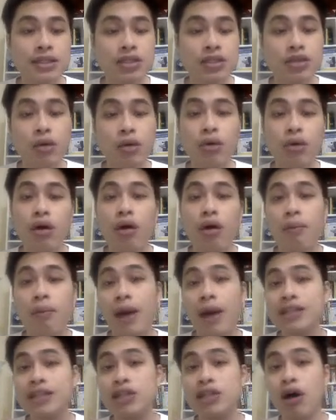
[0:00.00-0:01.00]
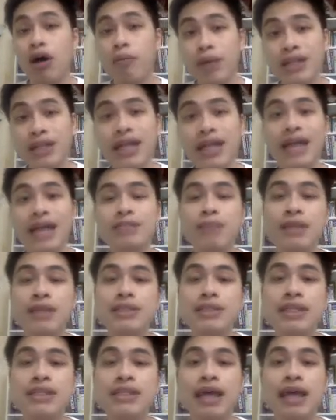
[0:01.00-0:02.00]
So minus the operating
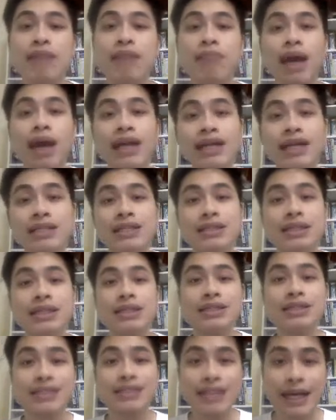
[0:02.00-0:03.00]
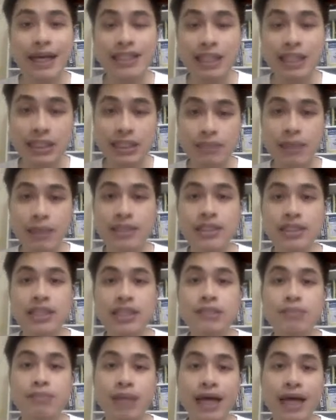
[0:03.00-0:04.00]
expenses and minus the tax
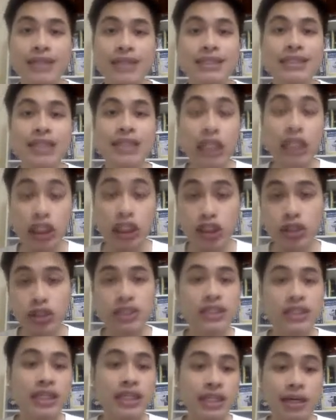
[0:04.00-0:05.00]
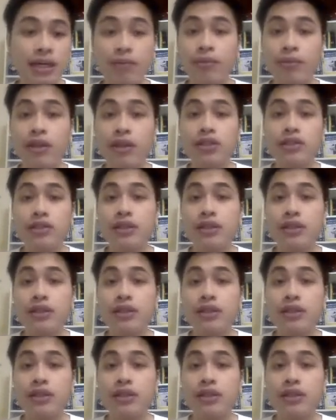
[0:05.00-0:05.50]
expenses plus interest income.